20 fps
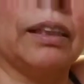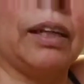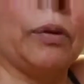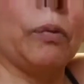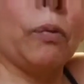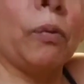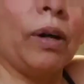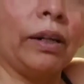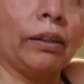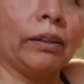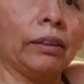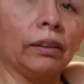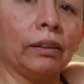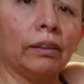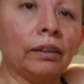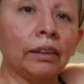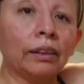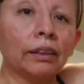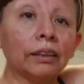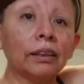that I
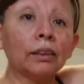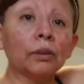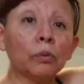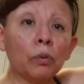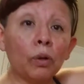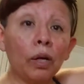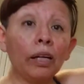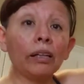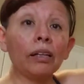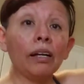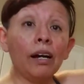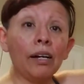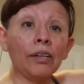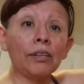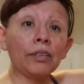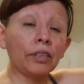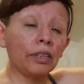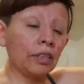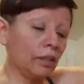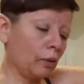want. This is what
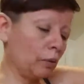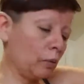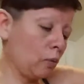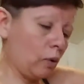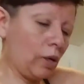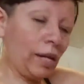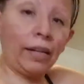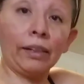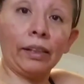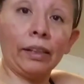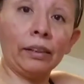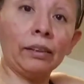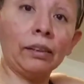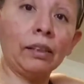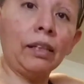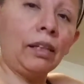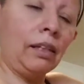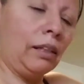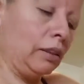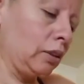I really wanted.
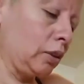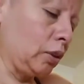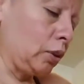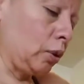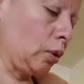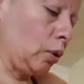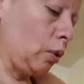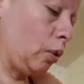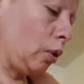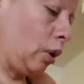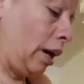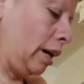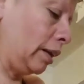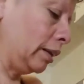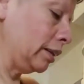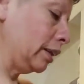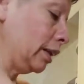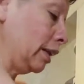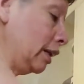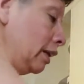So,
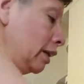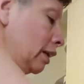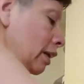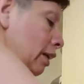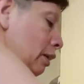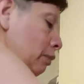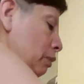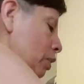and then